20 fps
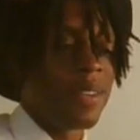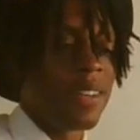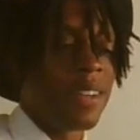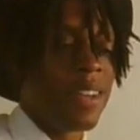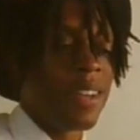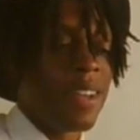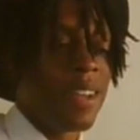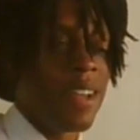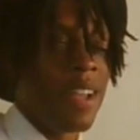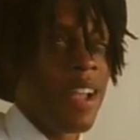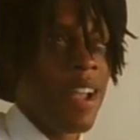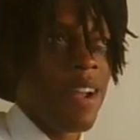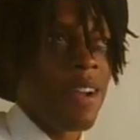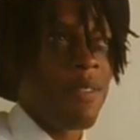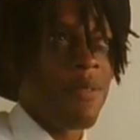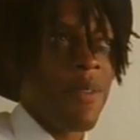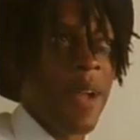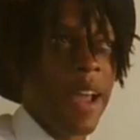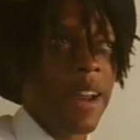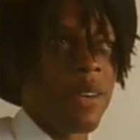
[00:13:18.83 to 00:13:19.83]
down.
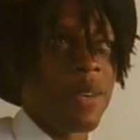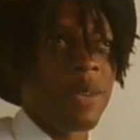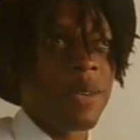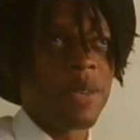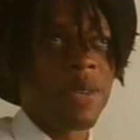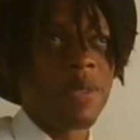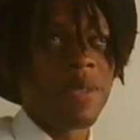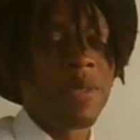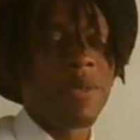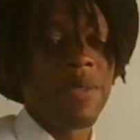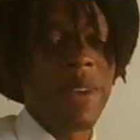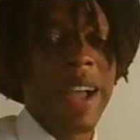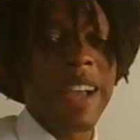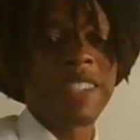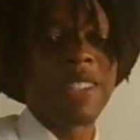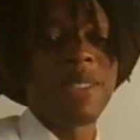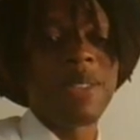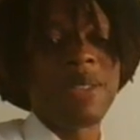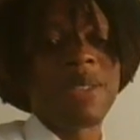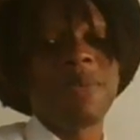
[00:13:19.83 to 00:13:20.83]
Radical
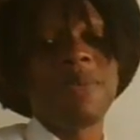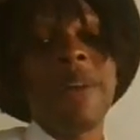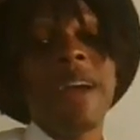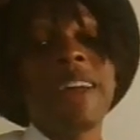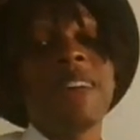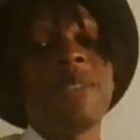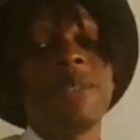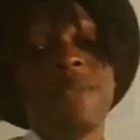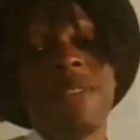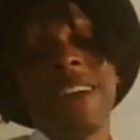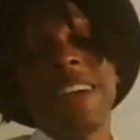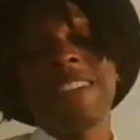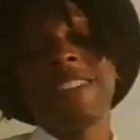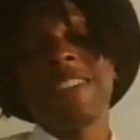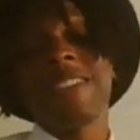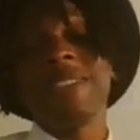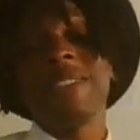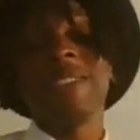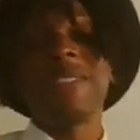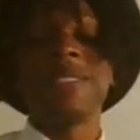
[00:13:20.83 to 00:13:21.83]
rational. So radical
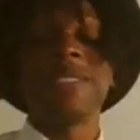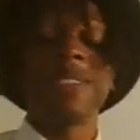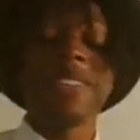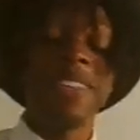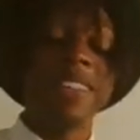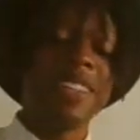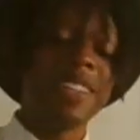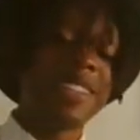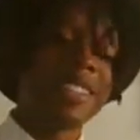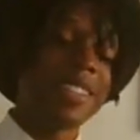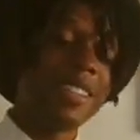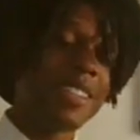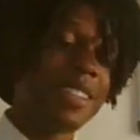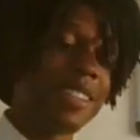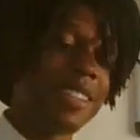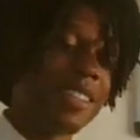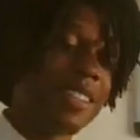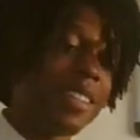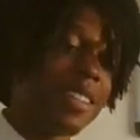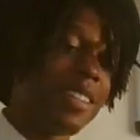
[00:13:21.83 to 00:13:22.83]
rational
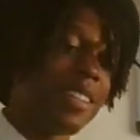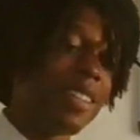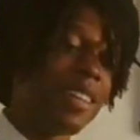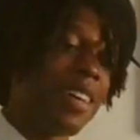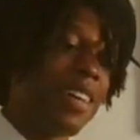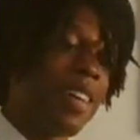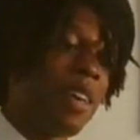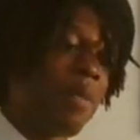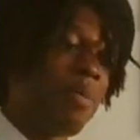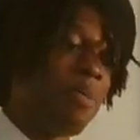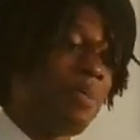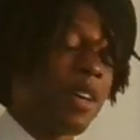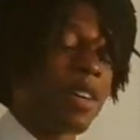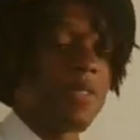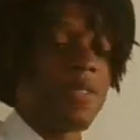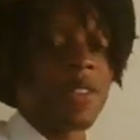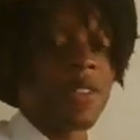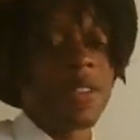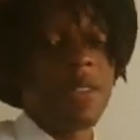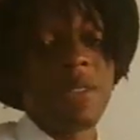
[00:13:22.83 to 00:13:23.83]
is to
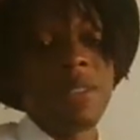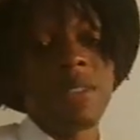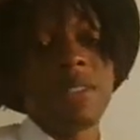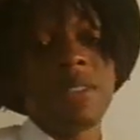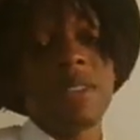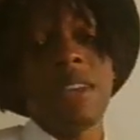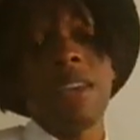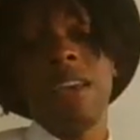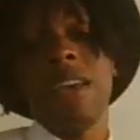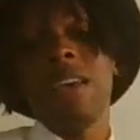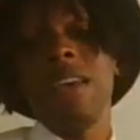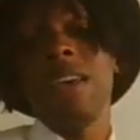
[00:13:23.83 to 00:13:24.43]
pick a field